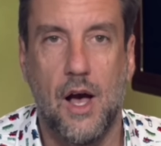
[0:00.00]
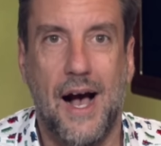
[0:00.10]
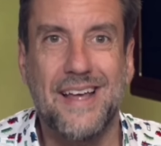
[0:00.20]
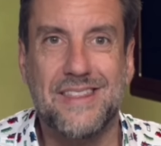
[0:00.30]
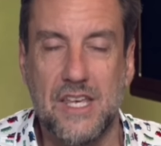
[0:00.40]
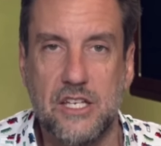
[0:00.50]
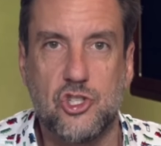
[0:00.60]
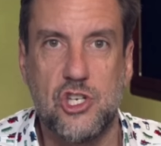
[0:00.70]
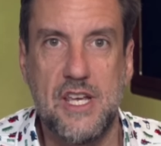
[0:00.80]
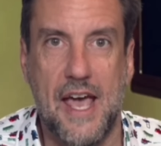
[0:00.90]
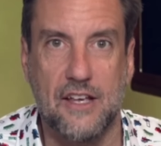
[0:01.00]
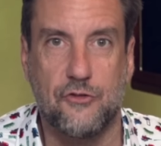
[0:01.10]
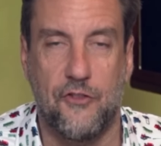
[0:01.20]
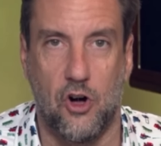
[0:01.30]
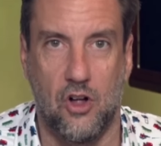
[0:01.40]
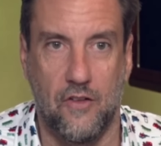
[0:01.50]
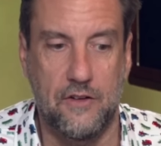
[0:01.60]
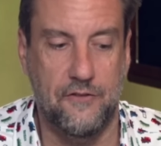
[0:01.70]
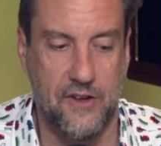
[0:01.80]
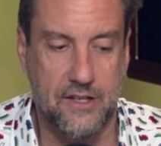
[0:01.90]
I think she has
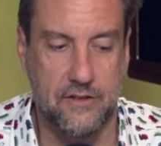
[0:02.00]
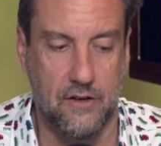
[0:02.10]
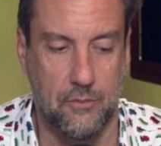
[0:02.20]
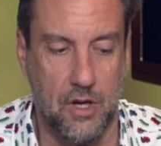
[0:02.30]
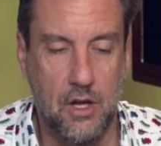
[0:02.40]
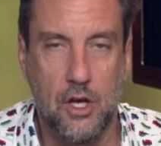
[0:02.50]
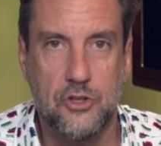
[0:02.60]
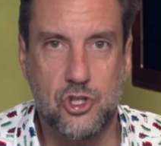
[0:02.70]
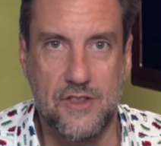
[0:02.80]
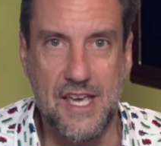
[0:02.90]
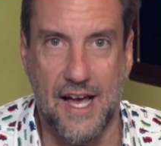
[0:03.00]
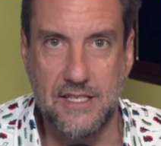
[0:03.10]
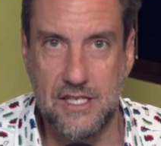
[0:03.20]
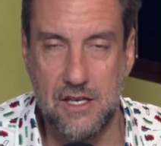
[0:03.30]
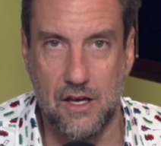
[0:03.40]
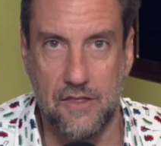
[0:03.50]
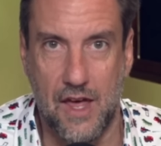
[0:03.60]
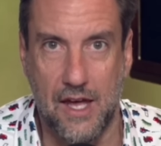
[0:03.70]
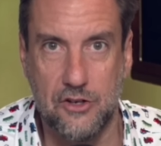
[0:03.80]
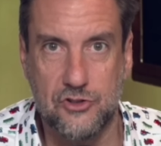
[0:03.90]
fallen victim to the idea
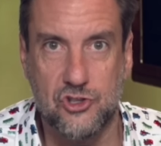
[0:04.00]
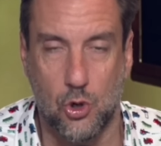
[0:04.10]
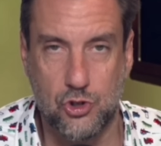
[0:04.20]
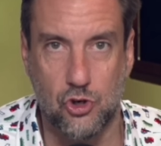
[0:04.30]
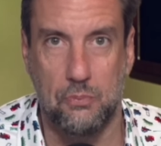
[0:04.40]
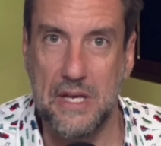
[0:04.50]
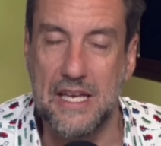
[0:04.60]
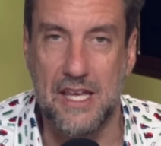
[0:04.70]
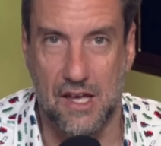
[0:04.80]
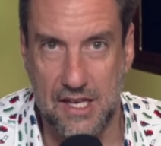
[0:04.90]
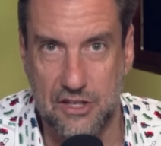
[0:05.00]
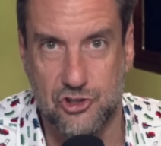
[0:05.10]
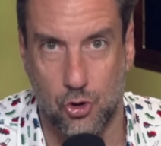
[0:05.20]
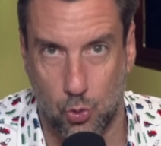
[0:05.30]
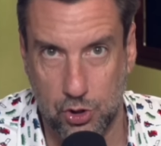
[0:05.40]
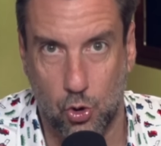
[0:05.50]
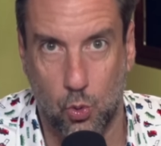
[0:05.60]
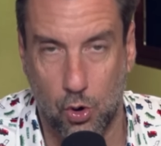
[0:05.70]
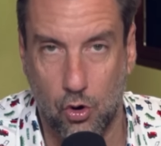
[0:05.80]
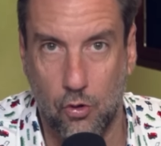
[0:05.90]
that social media is the real
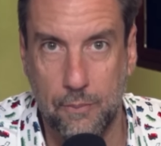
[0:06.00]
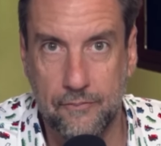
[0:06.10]
world.